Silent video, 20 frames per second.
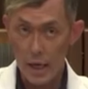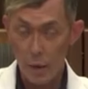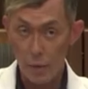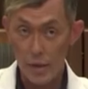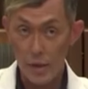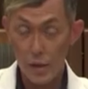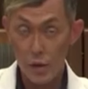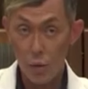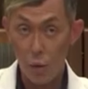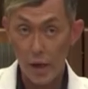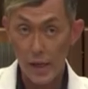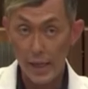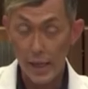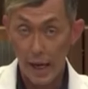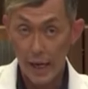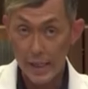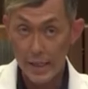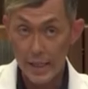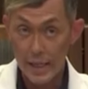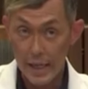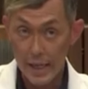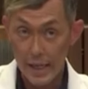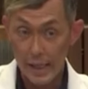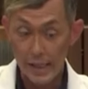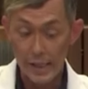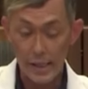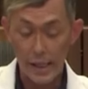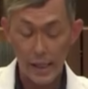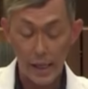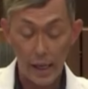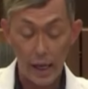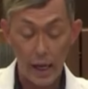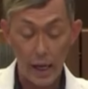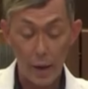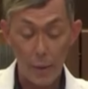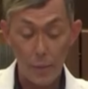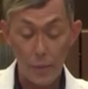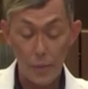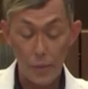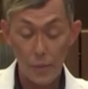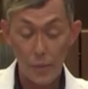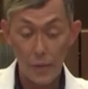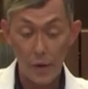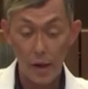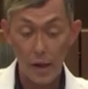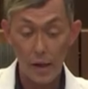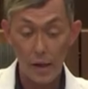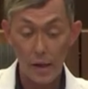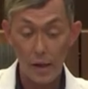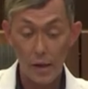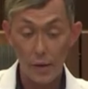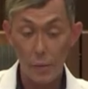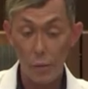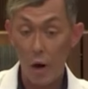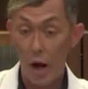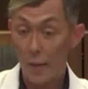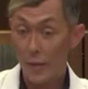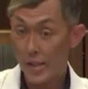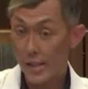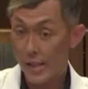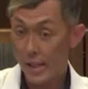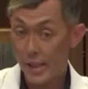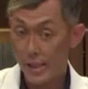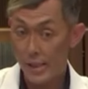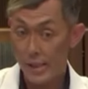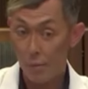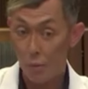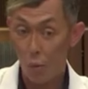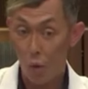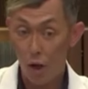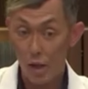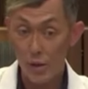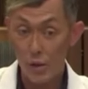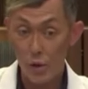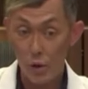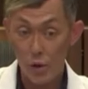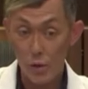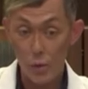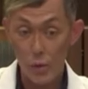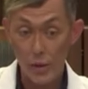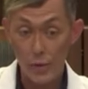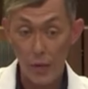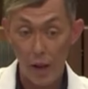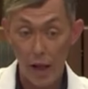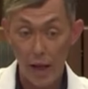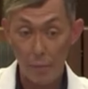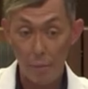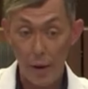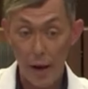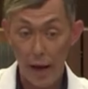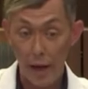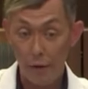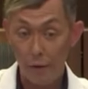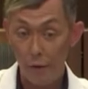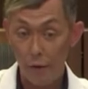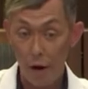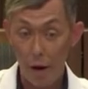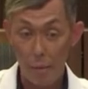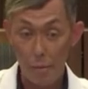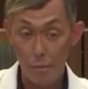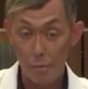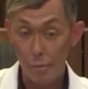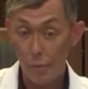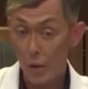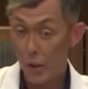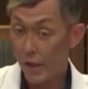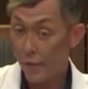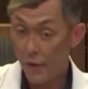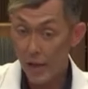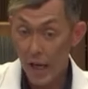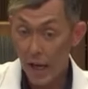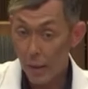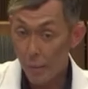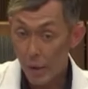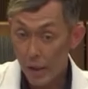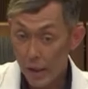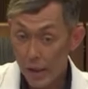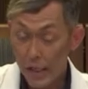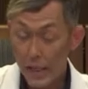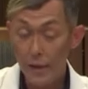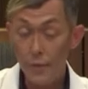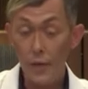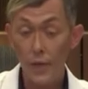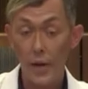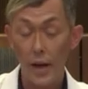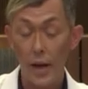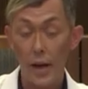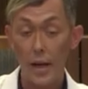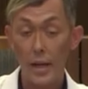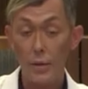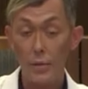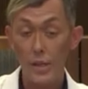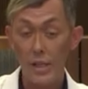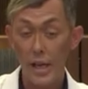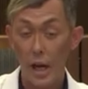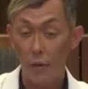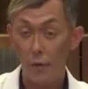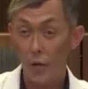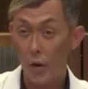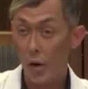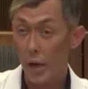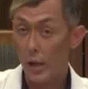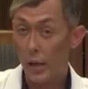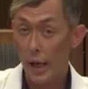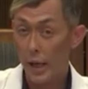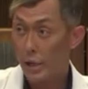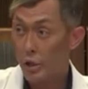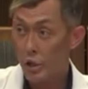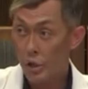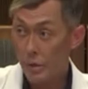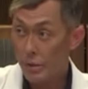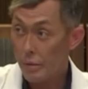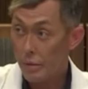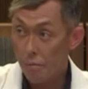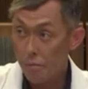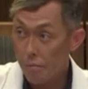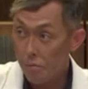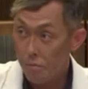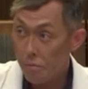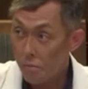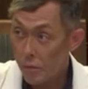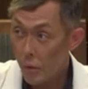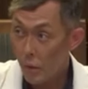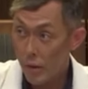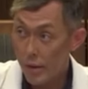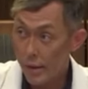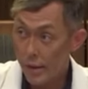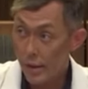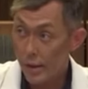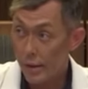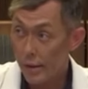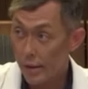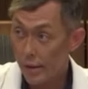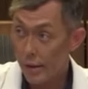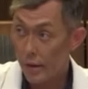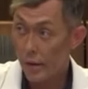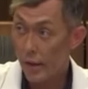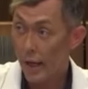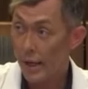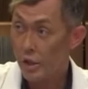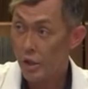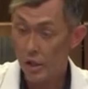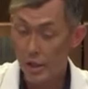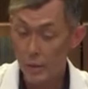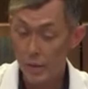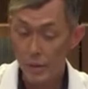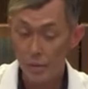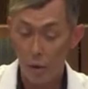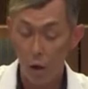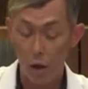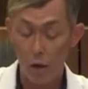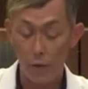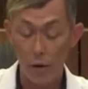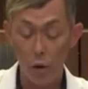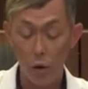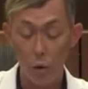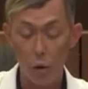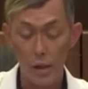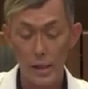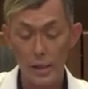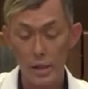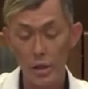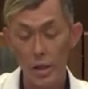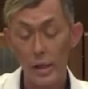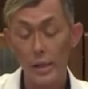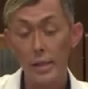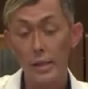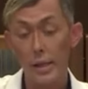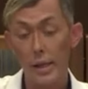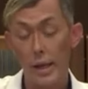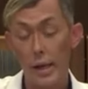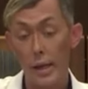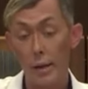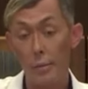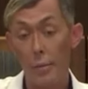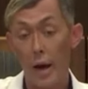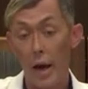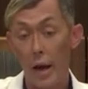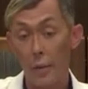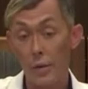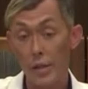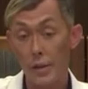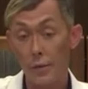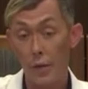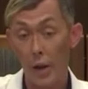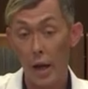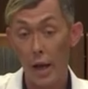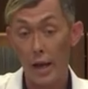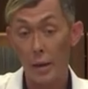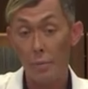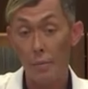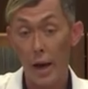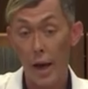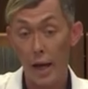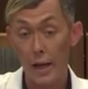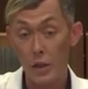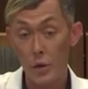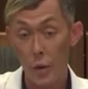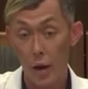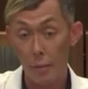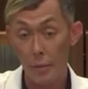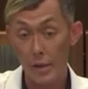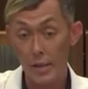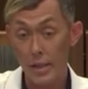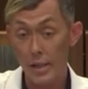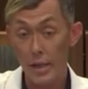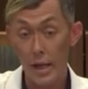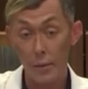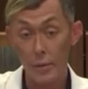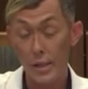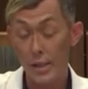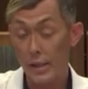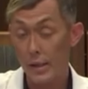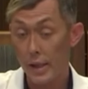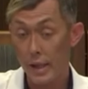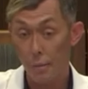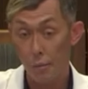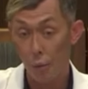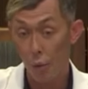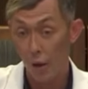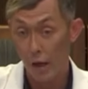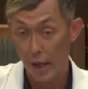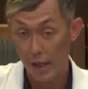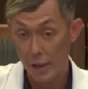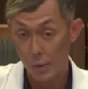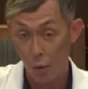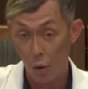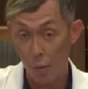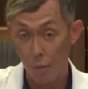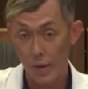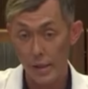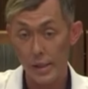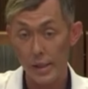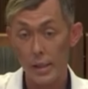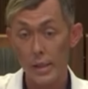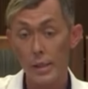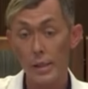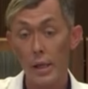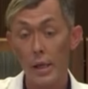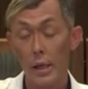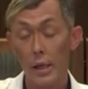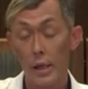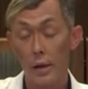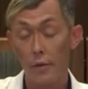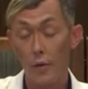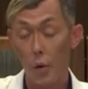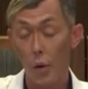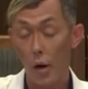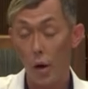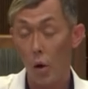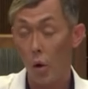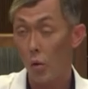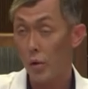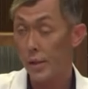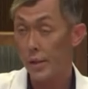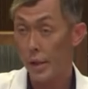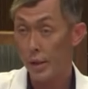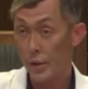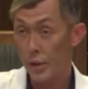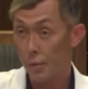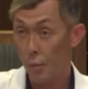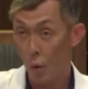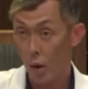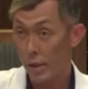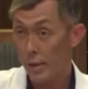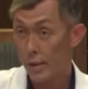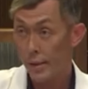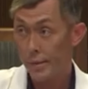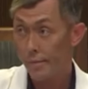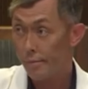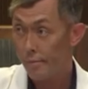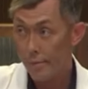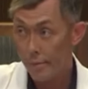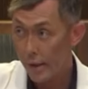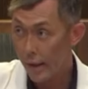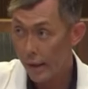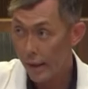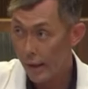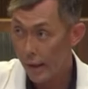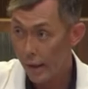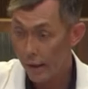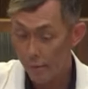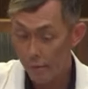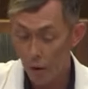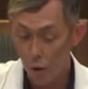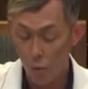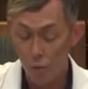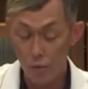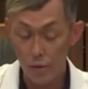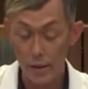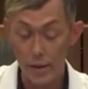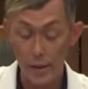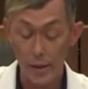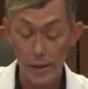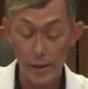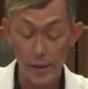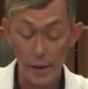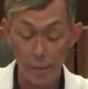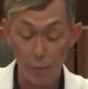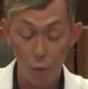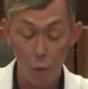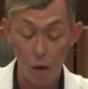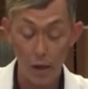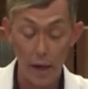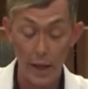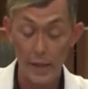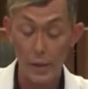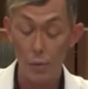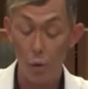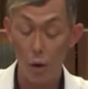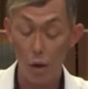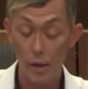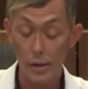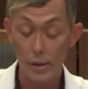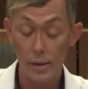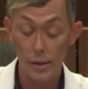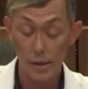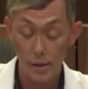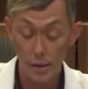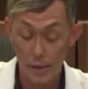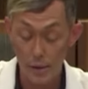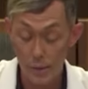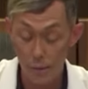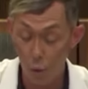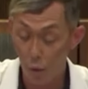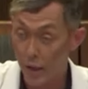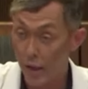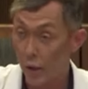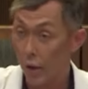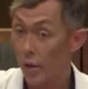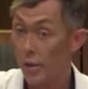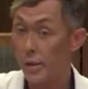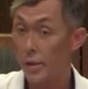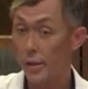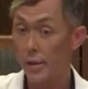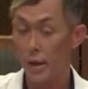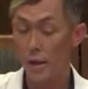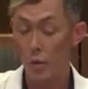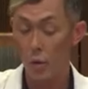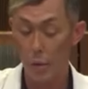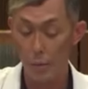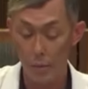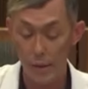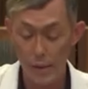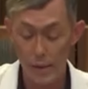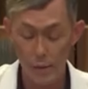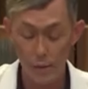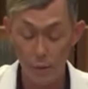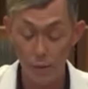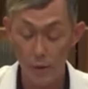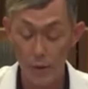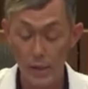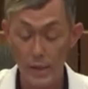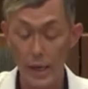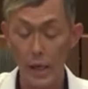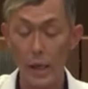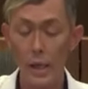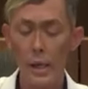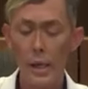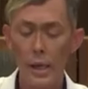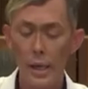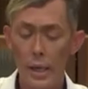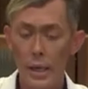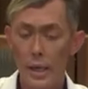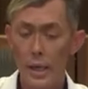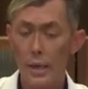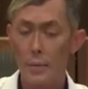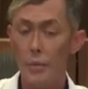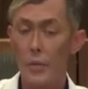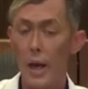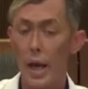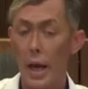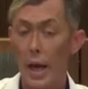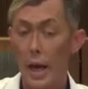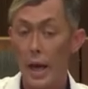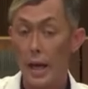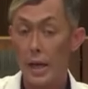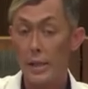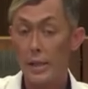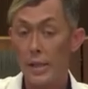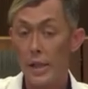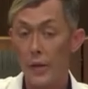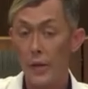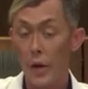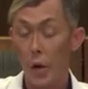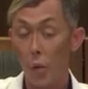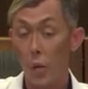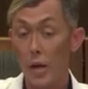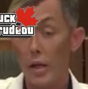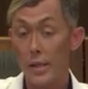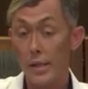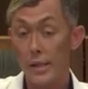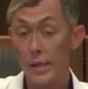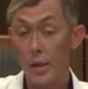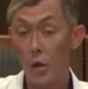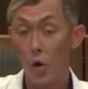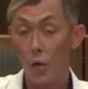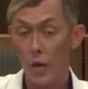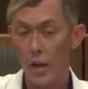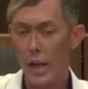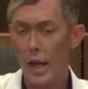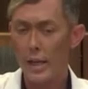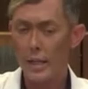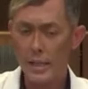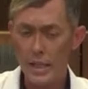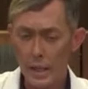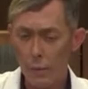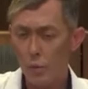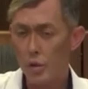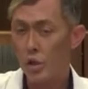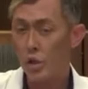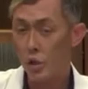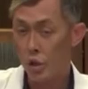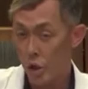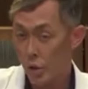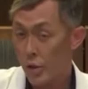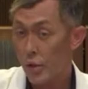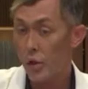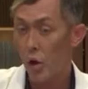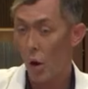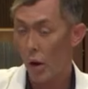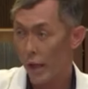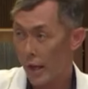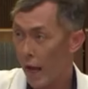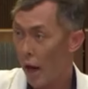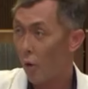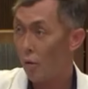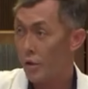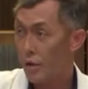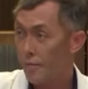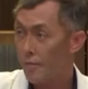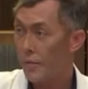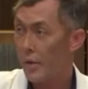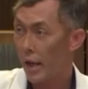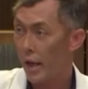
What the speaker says: It was 2019. Private citizen Boisenault was flying back from Bolivia, I believe. He was down for an election. There was an election. He was part of a coalition. I was flying back to Edmonton. I was in the import-export business for wholesale sports. I owned import and export sporting goods equipment retail. And there was COVID-19 was just starting out.